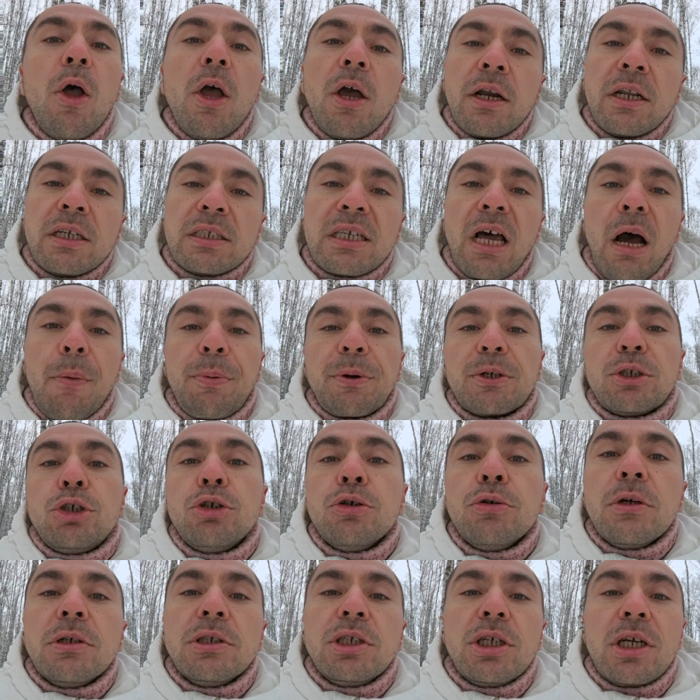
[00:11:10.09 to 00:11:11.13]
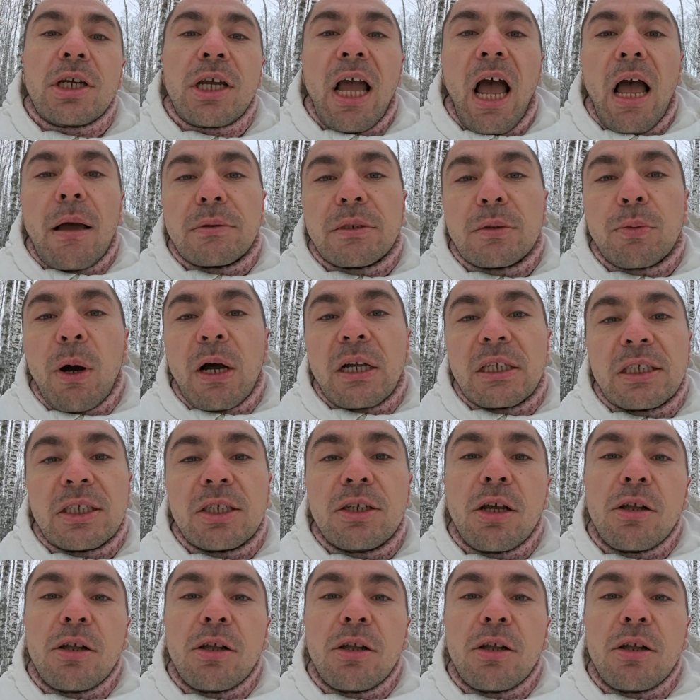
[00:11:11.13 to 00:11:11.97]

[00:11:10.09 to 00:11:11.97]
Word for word: this opportunity comes once in